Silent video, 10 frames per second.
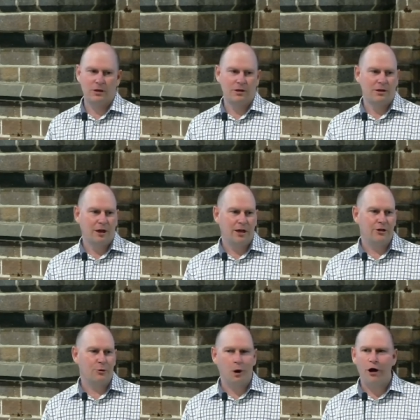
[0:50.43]
and you're
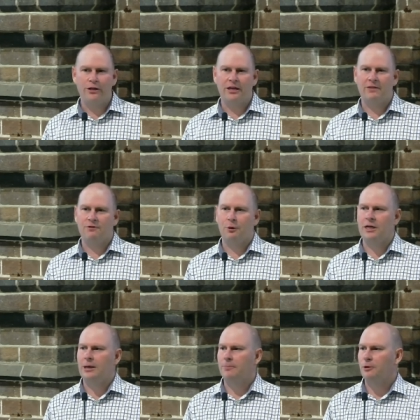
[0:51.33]
worried that if you end
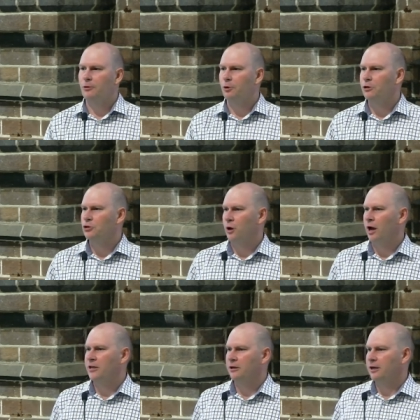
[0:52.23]
up on the wrong
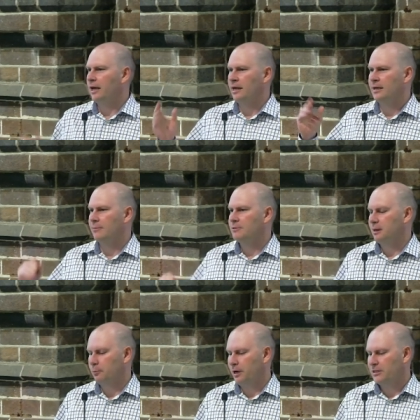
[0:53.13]
train, you're going to end up
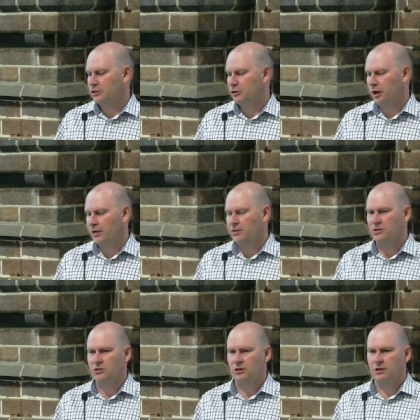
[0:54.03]
somewhere strange.